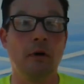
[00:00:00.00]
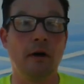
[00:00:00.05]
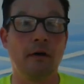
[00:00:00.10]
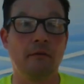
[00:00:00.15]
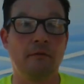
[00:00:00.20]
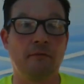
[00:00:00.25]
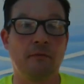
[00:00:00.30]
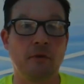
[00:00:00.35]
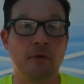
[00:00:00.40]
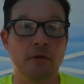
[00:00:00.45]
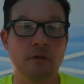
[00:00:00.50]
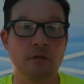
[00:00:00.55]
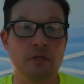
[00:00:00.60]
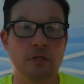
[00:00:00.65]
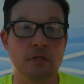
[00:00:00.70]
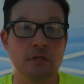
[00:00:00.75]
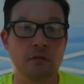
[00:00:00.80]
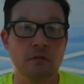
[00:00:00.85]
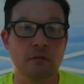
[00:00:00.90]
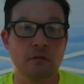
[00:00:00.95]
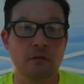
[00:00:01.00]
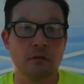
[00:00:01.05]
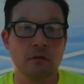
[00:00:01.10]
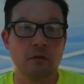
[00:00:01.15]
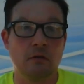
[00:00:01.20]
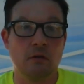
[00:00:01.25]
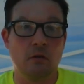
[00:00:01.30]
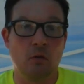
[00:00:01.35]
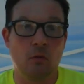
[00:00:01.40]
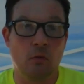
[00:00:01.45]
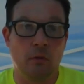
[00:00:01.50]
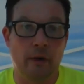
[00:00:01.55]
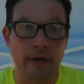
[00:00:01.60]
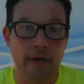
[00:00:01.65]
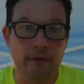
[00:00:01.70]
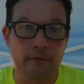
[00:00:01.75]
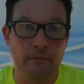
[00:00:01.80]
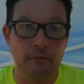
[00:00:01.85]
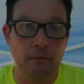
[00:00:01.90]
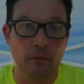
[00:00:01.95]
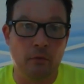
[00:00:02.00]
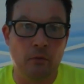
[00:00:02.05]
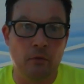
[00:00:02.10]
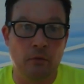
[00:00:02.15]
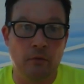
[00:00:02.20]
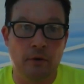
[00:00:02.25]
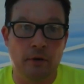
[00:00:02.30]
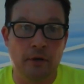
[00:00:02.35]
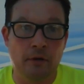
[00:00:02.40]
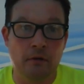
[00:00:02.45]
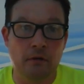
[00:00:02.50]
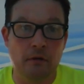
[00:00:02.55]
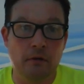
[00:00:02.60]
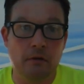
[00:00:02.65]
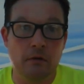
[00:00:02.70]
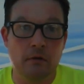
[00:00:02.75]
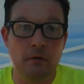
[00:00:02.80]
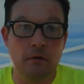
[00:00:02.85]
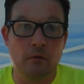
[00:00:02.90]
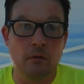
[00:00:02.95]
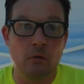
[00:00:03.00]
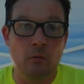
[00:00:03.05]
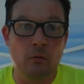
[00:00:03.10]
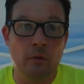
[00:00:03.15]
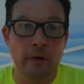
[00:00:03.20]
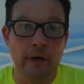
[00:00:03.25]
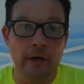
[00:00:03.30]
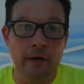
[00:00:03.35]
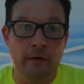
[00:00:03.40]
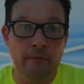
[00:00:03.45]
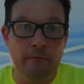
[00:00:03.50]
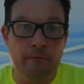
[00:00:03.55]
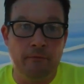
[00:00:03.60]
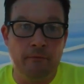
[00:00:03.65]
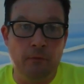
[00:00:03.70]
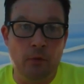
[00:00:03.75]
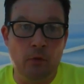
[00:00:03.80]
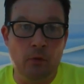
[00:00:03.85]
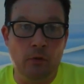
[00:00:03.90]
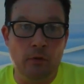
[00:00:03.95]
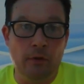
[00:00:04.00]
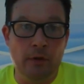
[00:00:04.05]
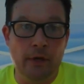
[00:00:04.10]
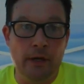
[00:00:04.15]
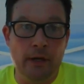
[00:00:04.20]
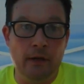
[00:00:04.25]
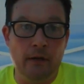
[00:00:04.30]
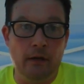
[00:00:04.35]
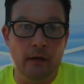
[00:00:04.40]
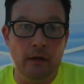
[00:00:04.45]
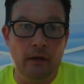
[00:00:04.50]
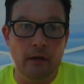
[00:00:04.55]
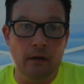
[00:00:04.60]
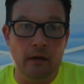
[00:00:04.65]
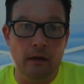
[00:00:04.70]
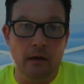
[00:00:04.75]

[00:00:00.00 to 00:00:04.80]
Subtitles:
But first, wait for it. Wait for it.